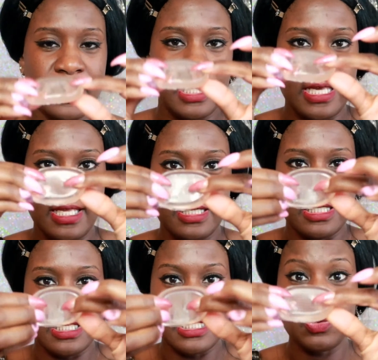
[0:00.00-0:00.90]

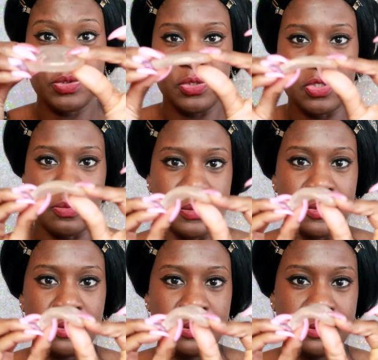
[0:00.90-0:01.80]
Again, it is
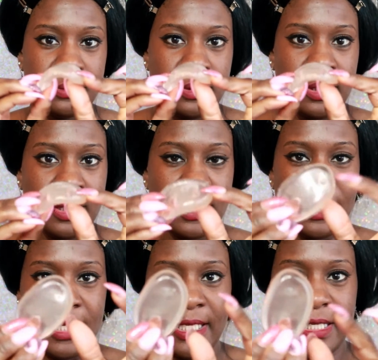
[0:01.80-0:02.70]
reusable,
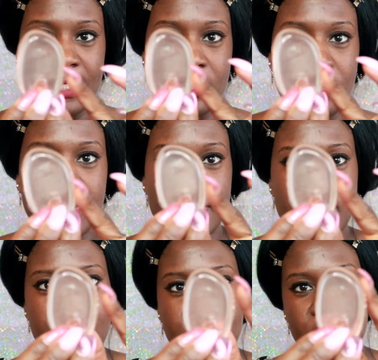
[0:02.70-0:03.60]
and you can
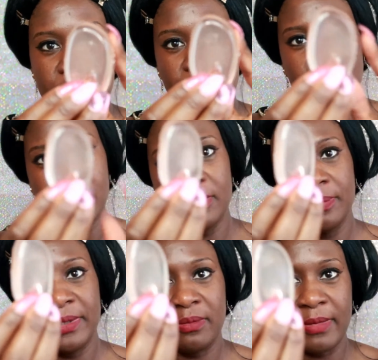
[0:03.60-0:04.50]
see just a
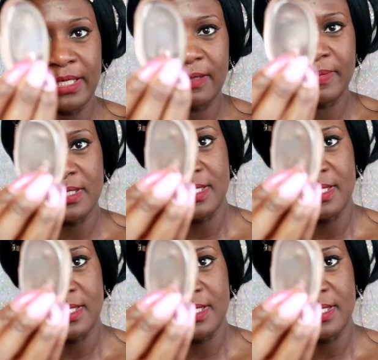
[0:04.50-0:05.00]
little bit of makeup